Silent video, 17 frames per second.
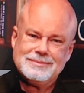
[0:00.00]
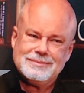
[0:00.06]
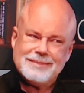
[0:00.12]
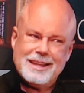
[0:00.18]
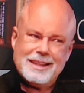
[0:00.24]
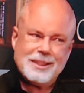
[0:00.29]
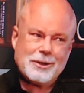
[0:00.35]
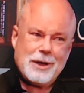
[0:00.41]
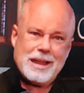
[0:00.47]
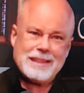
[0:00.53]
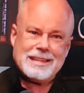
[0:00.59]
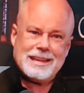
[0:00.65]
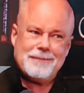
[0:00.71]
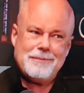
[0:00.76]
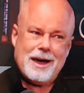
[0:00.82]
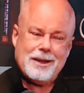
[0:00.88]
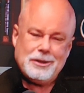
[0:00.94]
And the great thing
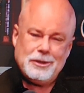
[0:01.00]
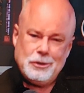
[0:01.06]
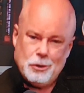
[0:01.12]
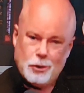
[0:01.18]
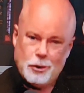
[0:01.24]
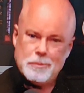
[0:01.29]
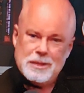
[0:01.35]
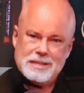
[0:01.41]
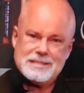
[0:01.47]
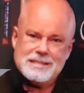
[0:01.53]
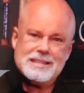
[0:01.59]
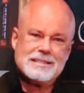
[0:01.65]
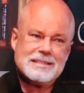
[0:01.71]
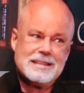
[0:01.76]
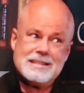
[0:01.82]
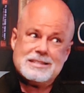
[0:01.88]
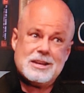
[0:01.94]
about your
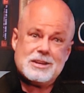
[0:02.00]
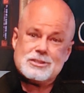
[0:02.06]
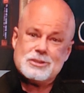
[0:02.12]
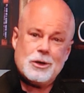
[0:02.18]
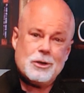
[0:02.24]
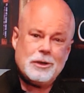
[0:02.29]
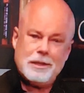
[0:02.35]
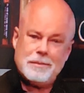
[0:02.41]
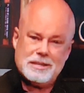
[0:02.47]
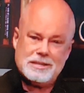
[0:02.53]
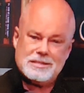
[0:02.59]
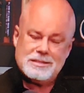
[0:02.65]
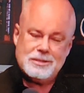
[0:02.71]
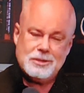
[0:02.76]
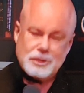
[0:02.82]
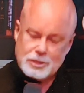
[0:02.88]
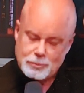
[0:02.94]
business is there's no
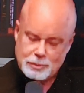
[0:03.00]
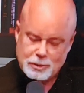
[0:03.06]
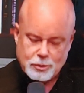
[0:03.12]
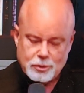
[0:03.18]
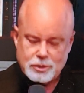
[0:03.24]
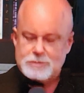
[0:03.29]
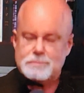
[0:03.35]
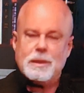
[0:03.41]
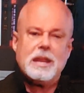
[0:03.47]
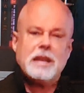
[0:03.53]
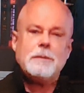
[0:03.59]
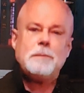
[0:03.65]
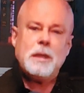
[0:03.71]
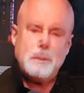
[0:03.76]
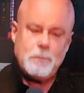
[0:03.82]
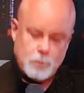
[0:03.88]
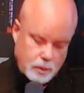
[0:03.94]
limits. You can recruit as many
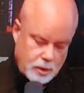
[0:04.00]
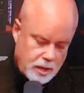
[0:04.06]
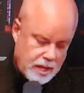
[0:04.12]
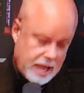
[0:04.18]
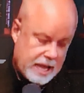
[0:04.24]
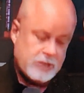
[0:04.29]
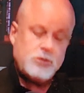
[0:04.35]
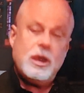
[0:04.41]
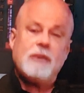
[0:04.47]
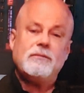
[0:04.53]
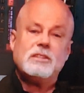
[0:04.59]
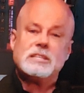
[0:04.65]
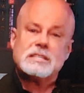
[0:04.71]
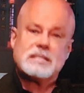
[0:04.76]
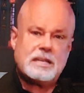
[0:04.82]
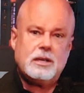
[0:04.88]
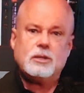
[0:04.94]
people as you have the
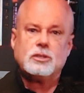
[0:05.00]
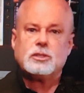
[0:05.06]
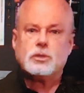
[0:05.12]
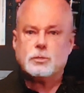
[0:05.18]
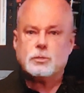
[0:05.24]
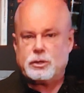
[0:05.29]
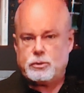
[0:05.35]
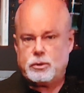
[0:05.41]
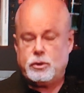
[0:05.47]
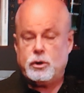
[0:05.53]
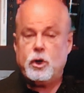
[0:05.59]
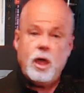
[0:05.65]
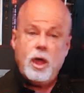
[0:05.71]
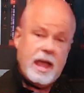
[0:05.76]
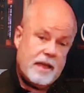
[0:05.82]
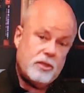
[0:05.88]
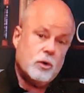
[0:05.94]
skill to recruit
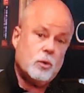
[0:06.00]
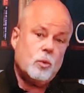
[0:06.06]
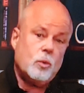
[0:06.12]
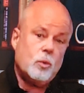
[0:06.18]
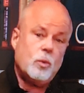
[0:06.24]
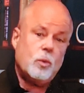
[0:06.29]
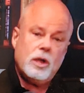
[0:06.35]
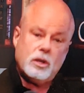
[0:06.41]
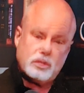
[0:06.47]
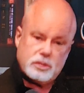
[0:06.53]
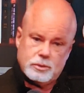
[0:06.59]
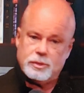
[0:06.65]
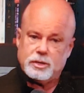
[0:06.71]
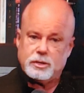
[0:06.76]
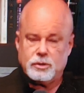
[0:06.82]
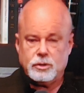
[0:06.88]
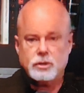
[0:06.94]
and the will to
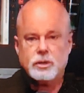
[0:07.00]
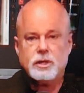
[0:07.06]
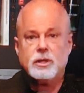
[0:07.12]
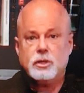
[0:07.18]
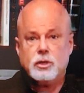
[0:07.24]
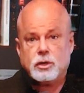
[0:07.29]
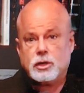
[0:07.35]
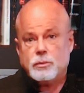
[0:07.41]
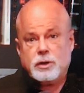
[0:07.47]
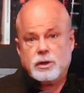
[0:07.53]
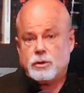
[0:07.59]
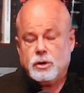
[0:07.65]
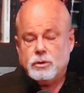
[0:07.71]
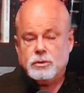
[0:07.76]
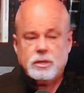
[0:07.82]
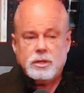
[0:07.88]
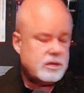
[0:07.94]
recruit. You can
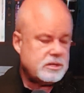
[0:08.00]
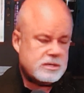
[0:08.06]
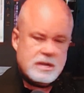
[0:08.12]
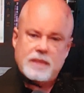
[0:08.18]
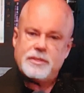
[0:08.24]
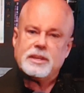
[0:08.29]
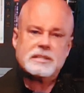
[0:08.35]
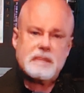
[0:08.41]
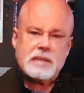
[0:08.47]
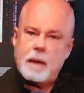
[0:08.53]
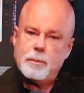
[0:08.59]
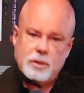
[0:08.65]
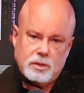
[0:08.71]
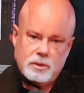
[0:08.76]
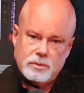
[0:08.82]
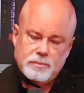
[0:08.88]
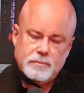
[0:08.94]
recruit. There's nothing stopping
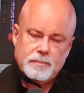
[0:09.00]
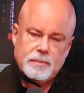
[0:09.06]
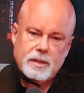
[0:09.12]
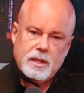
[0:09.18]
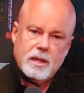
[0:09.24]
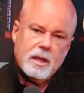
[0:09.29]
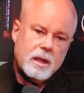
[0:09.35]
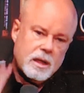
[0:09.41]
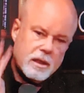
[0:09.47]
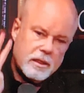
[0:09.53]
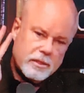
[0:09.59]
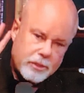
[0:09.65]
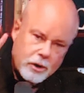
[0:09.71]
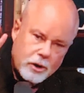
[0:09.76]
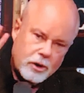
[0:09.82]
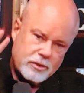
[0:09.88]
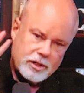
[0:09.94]
you.
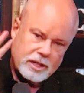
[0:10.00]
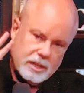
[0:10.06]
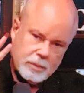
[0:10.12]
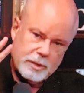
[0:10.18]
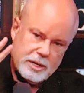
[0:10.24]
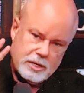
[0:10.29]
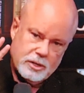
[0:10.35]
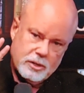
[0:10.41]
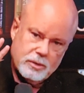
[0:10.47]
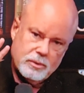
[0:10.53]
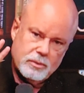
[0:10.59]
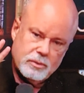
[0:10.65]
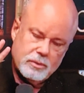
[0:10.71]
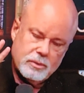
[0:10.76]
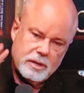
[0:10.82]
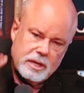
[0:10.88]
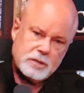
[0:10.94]
Third thing that we do
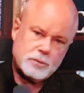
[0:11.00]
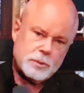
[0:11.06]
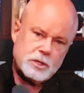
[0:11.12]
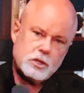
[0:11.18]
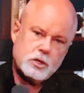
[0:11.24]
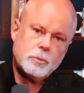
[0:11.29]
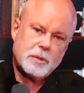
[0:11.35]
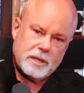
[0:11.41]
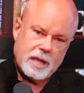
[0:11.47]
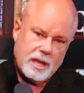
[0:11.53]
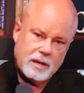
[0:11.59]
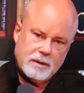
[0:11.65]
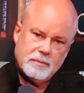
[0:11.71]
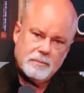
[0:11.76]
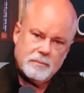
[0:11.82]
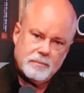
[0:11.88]
is we duplicate.